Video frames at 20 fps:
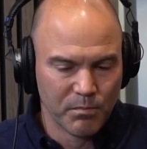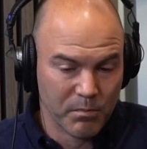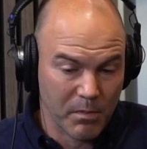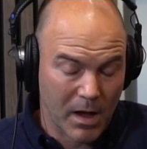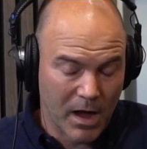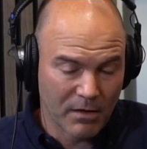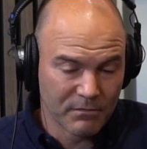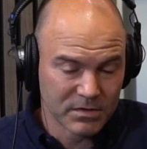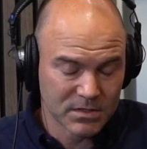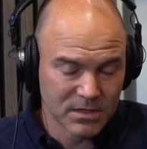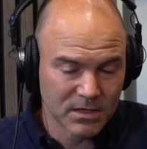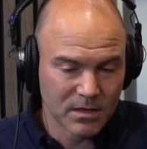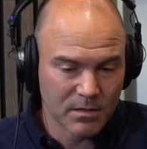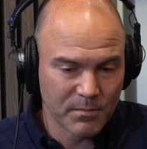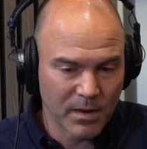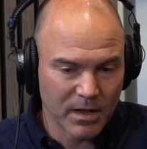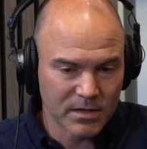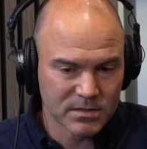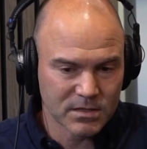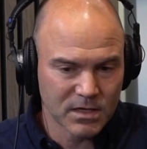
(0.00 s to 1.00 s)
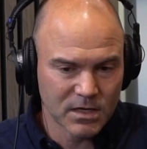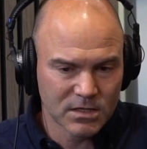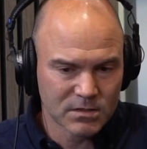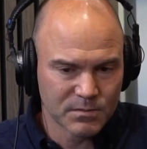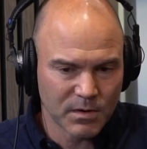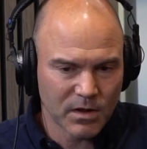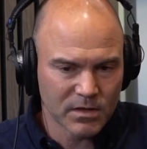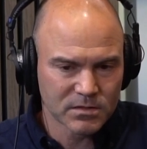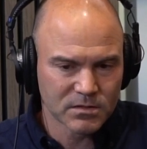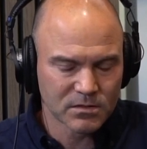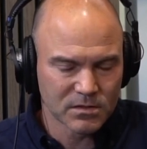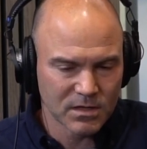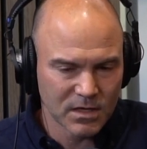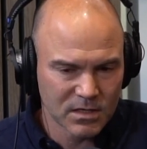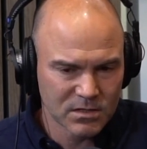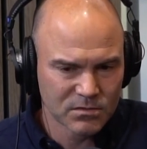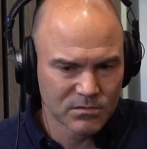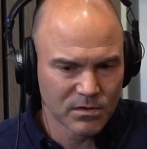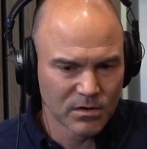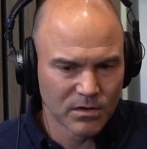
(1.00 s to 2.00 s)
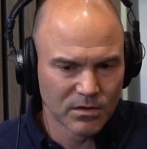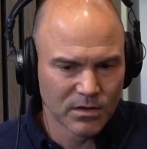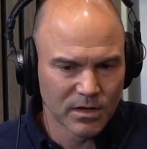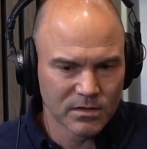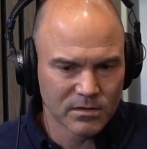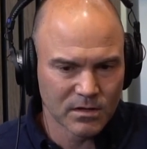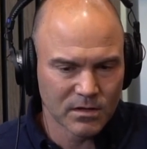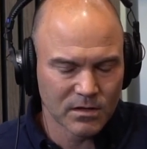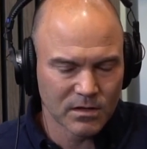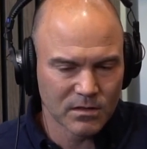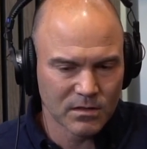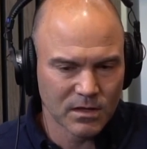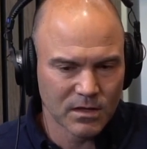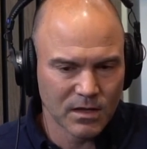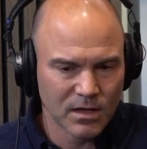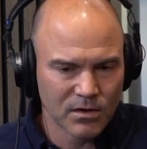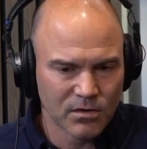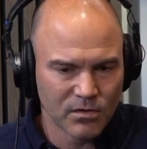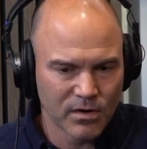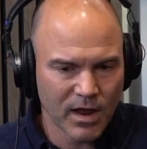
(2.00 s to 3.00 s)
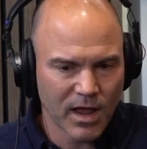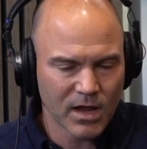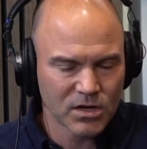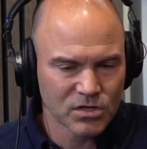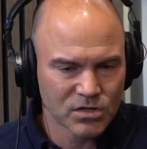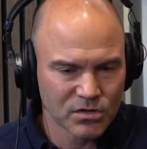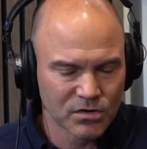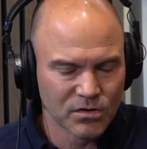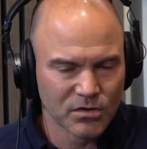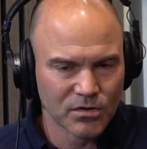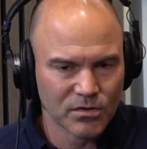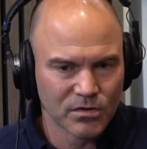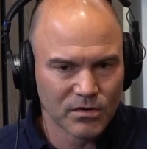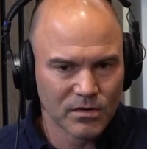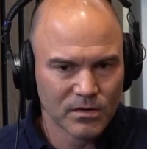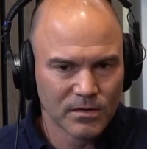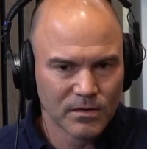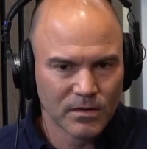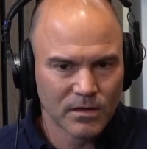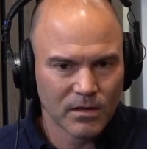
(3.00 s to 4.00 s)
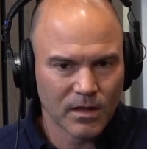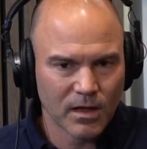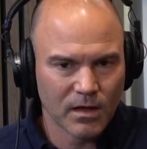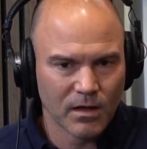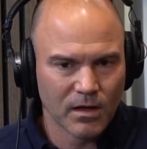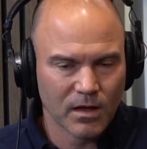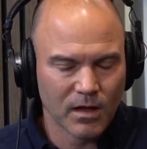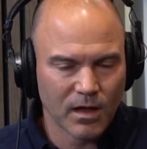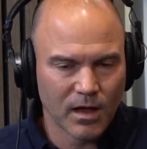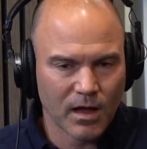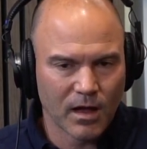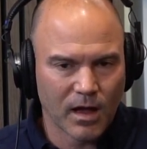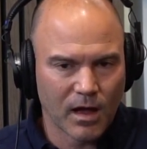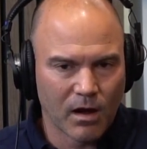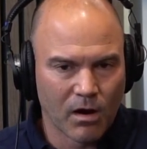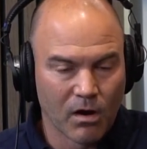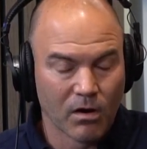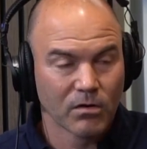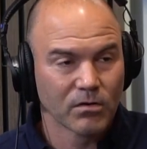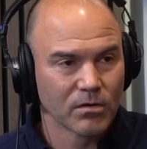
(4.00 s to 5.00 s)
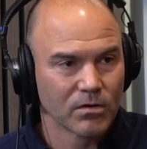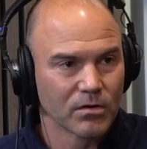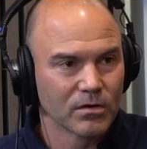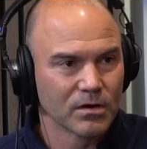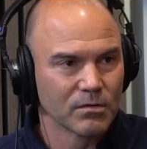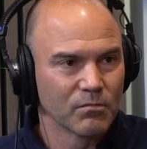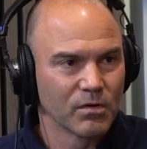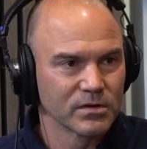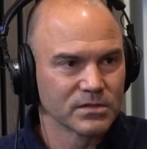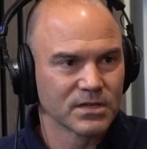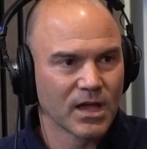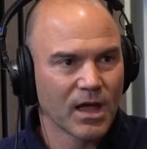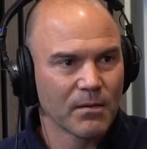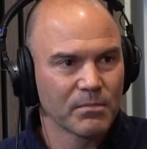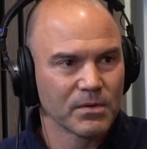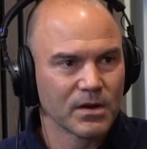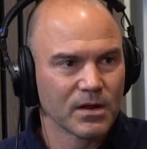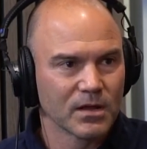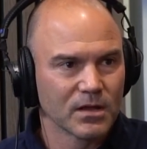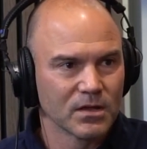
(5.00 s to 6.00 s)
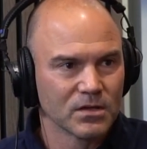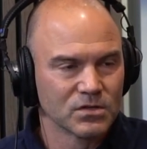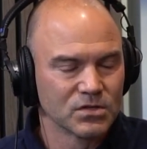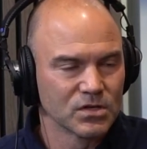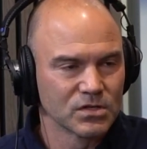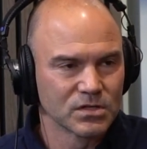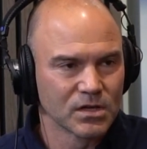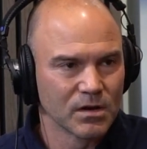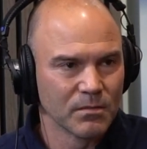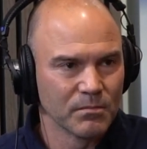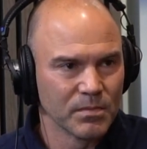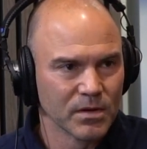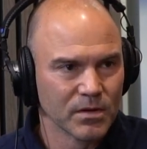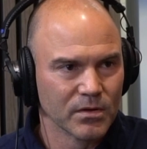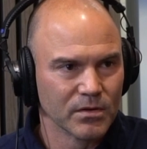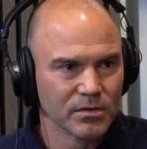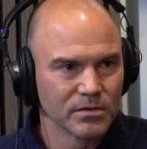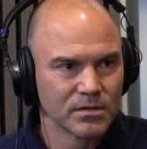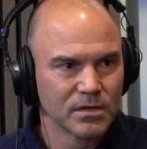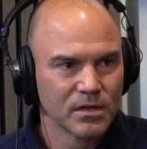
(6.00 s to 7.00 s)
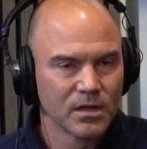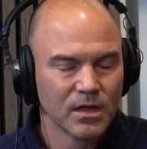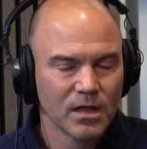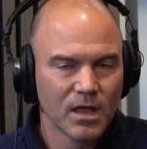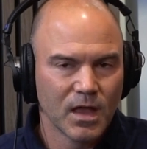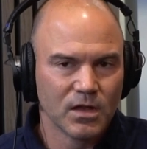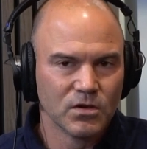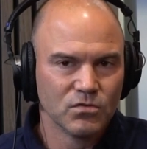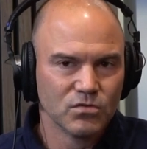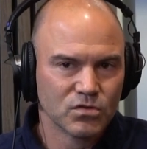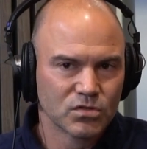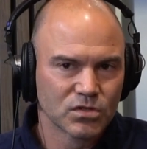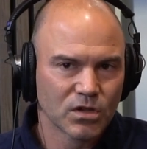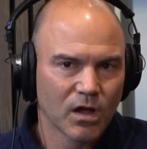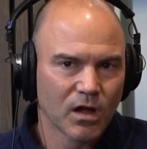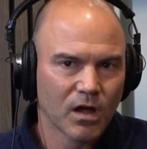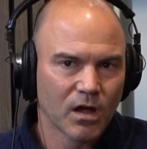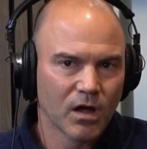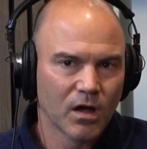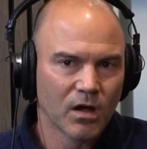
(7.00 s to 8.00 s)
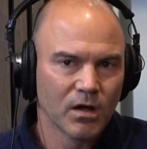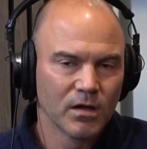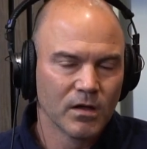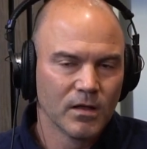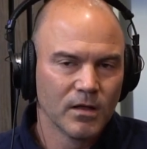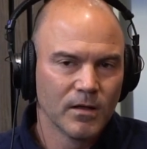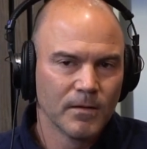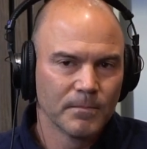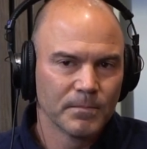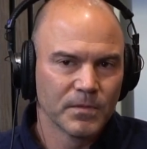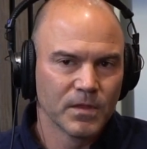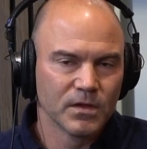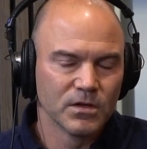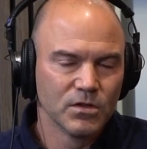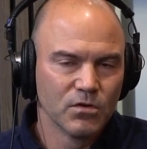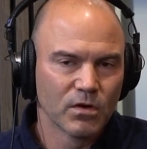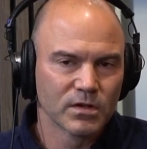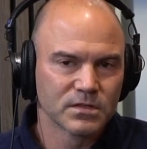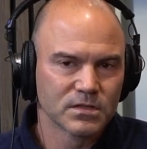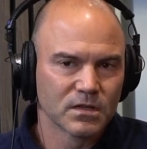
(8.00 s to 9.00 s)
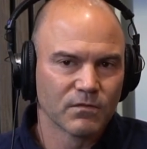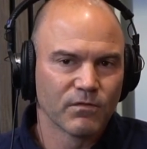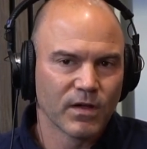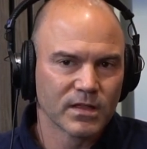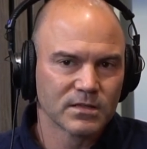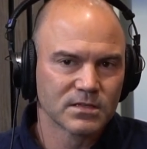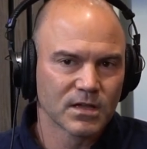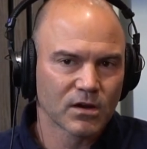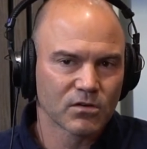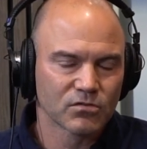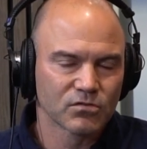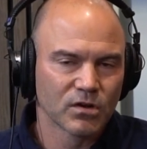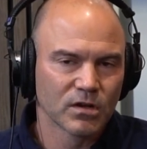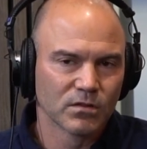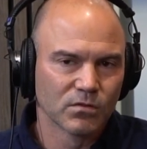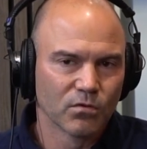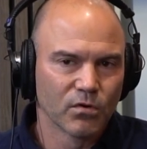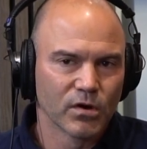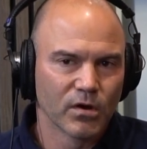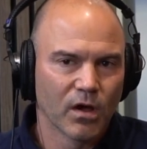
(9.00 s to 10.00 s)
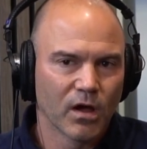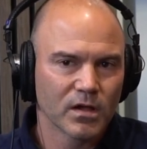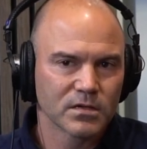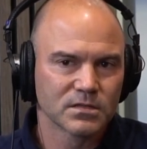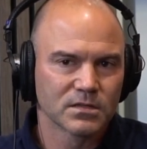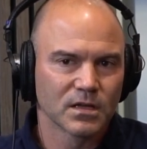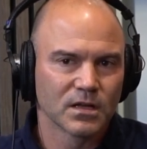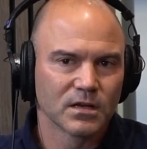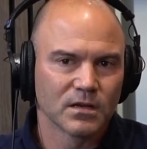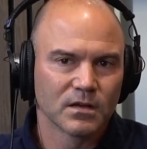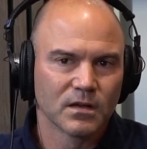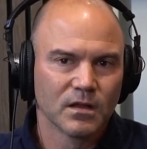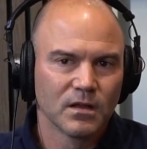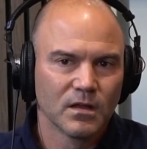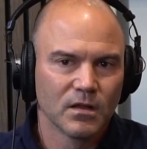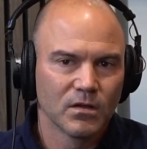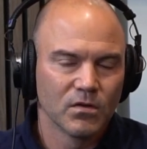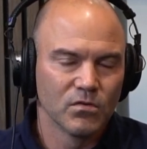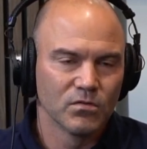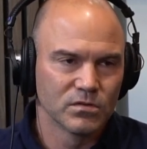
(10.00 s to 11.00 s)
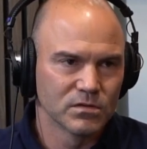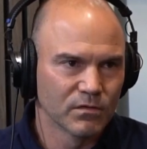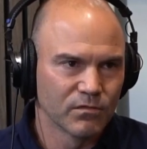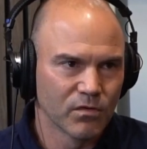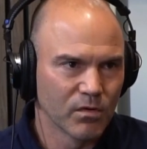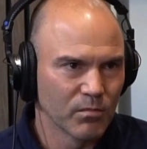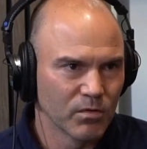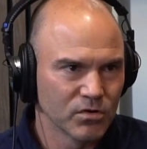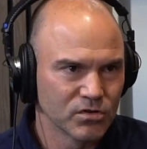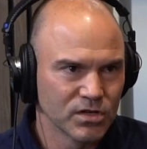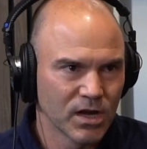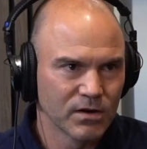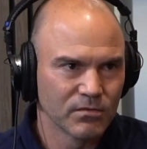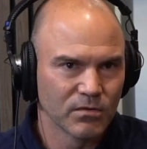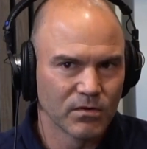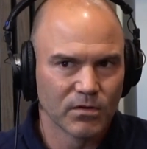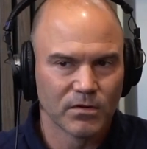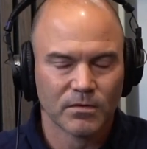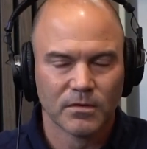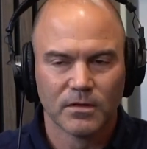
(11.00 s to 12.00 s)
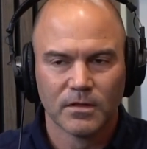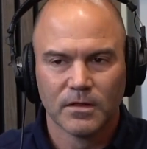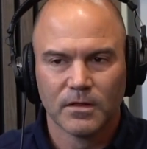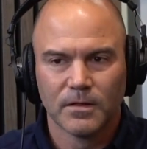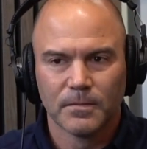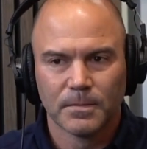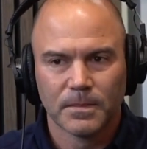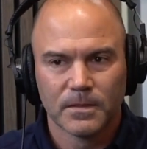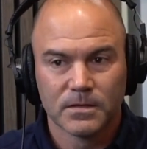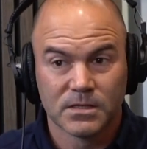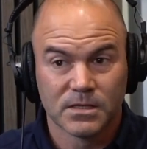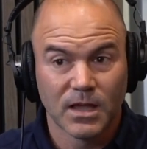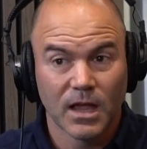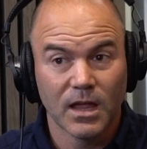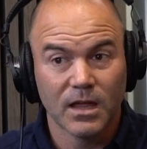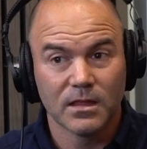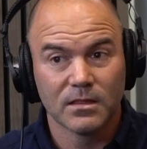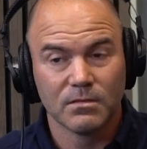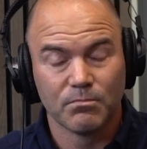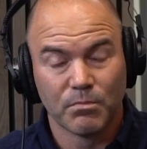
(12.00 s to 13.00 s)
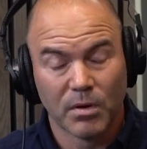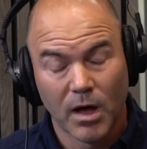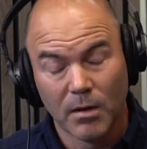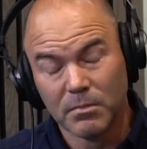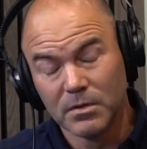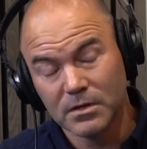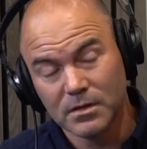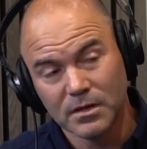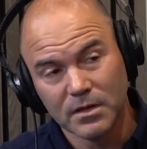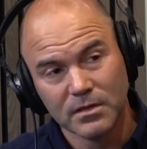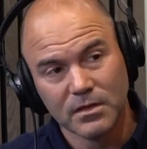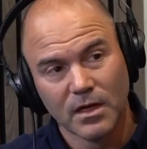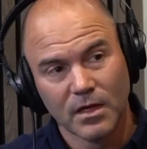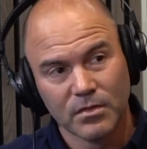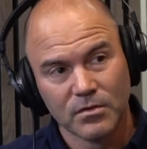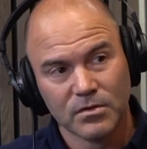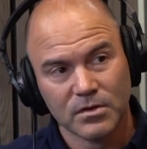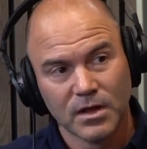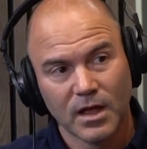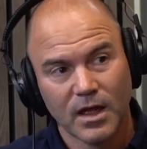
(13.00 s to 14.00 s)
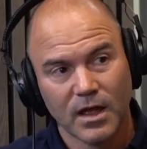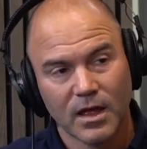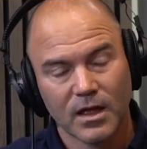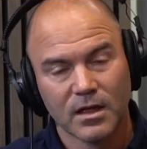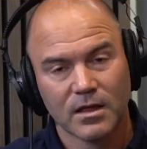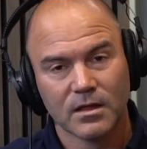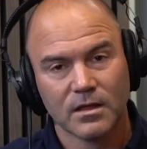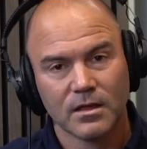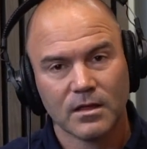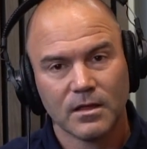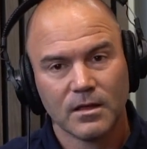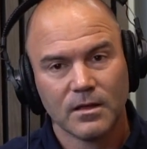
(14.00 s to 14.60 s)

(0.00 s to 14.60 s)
obviously to the Palestinians, but also to Israel, like the international horror at what's happening is just going to build. And you saw the U.S. Defense Secretary Lloyd Austin, who's a former general, say publicly the other day,